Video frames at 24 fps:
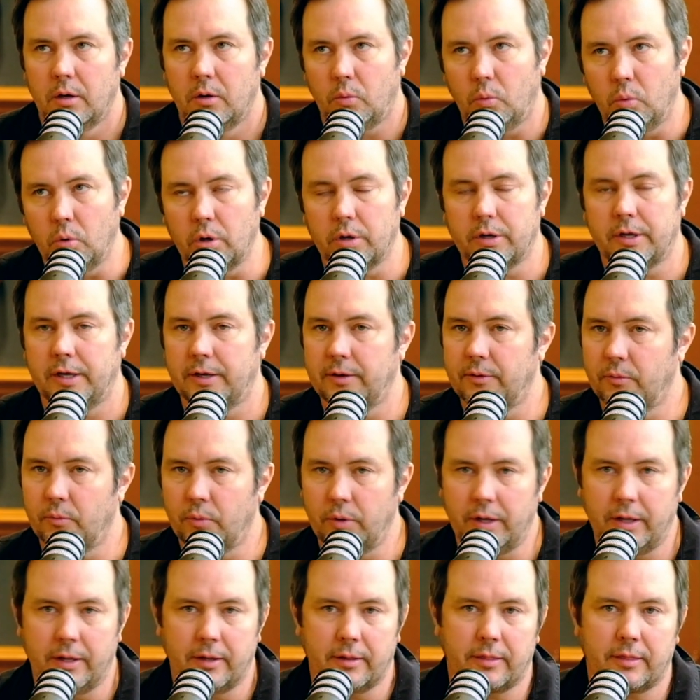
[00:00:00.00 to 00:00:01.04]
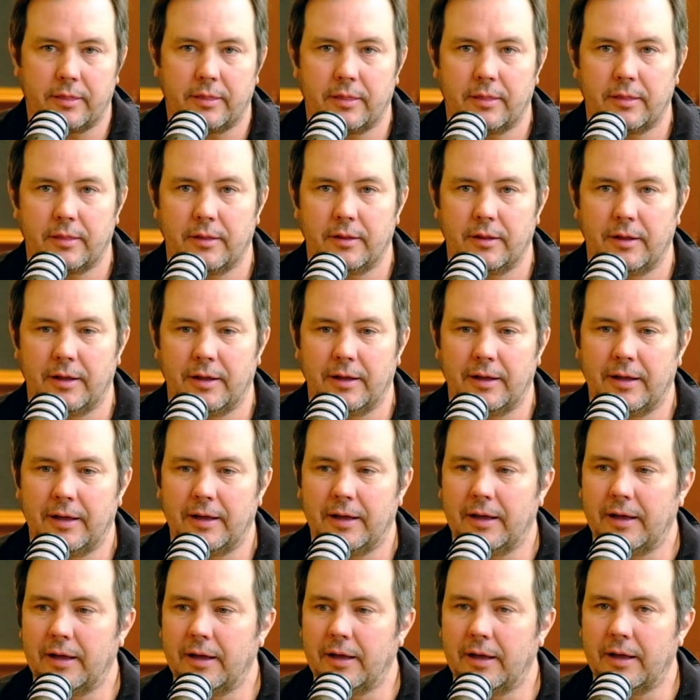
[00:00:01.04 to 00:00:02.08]
working with
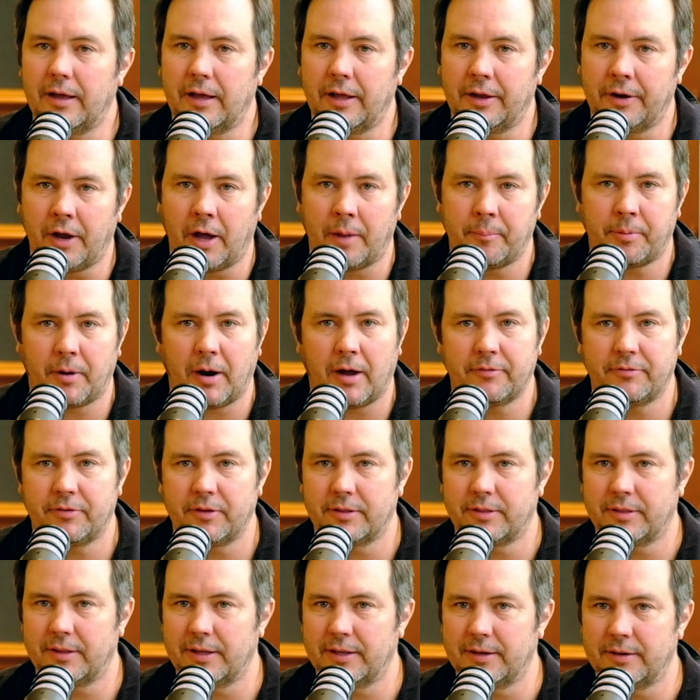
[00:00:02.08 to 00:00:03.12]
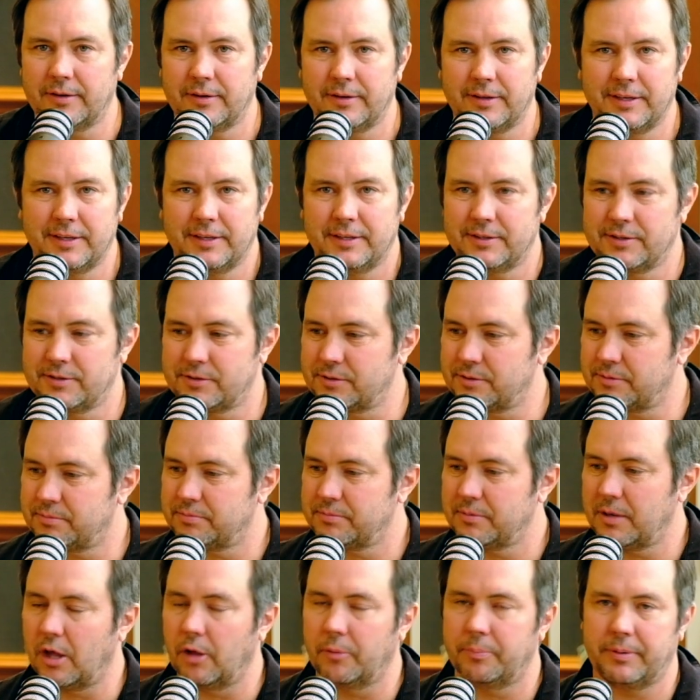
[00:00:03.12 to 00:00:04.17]
uh, a nonprofit that is
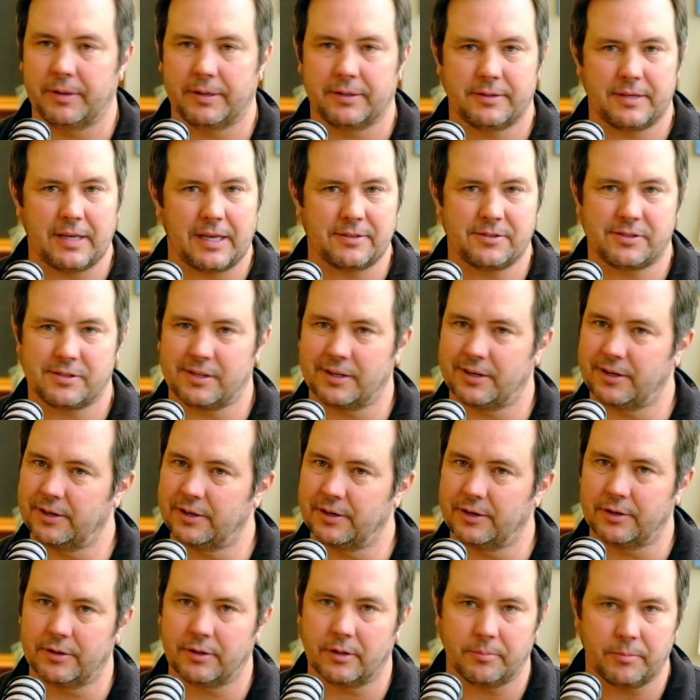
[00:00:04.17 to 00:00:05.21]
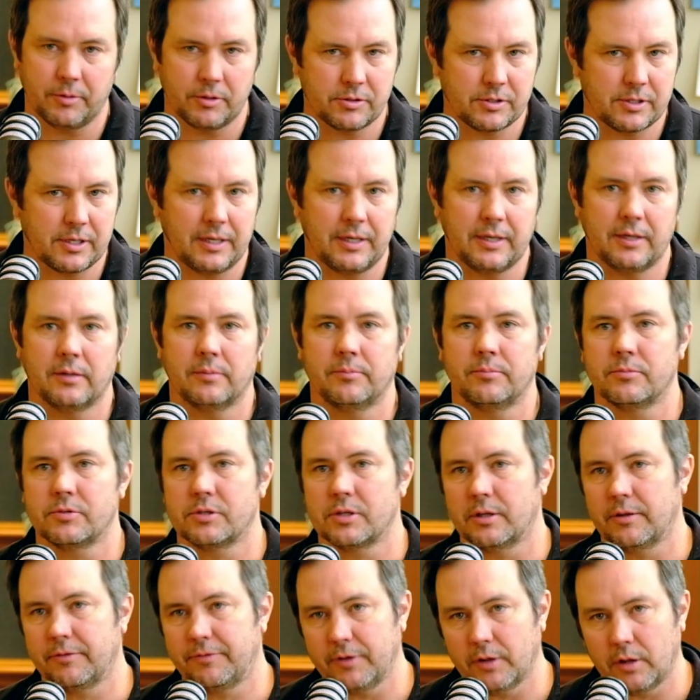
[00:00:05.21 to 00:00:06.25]
helping Dead Center and the museums
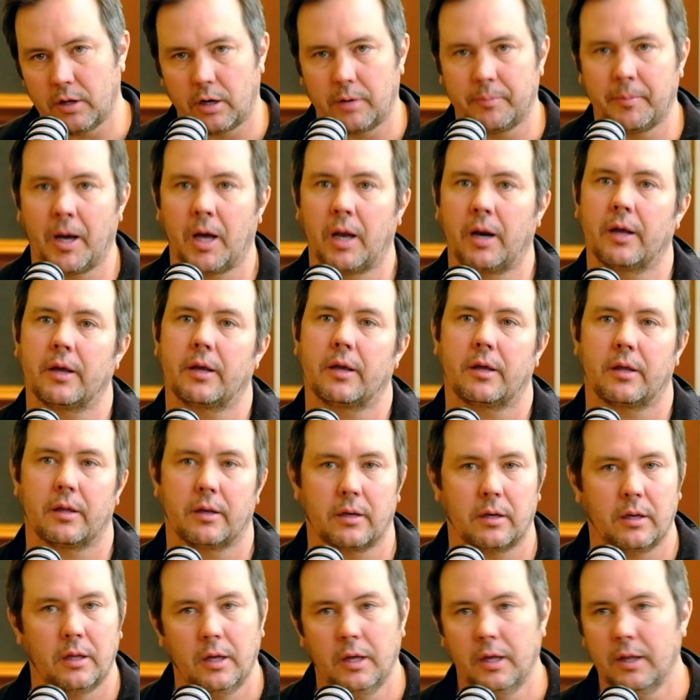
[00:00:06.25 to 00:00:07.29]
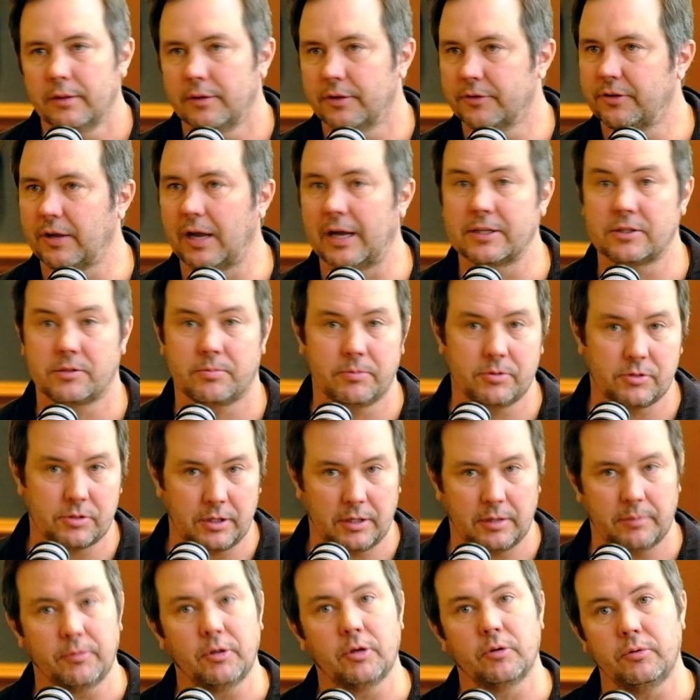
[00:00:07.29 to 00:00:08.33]
and the Philharmonic and the Science
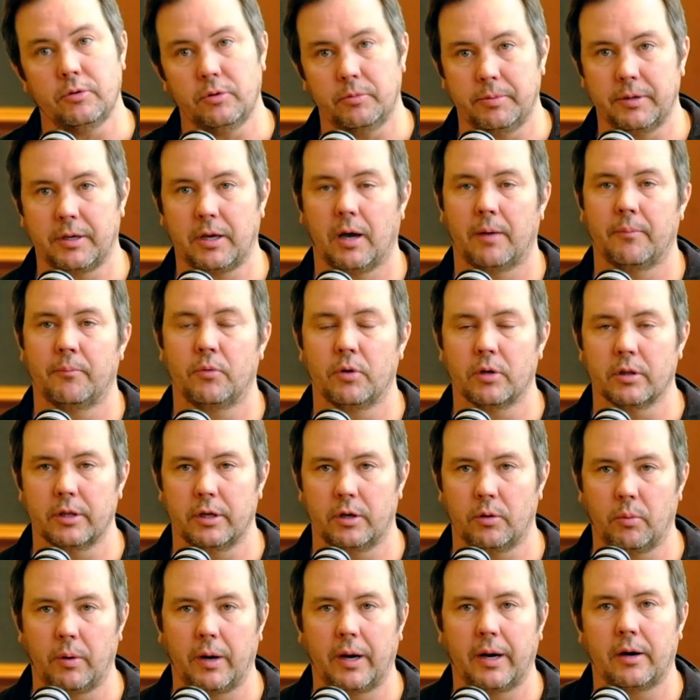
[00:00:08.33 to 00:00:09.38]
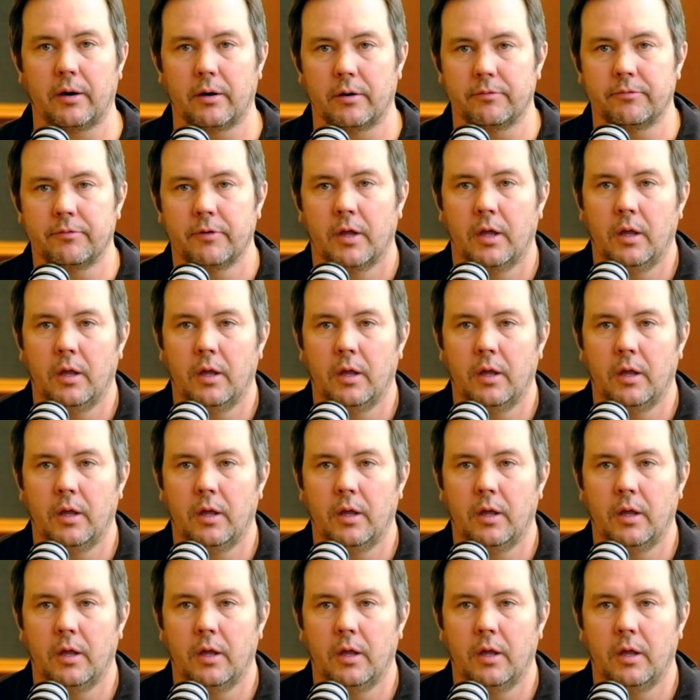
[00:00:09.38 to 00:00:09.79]
Museum, you, you become really aware of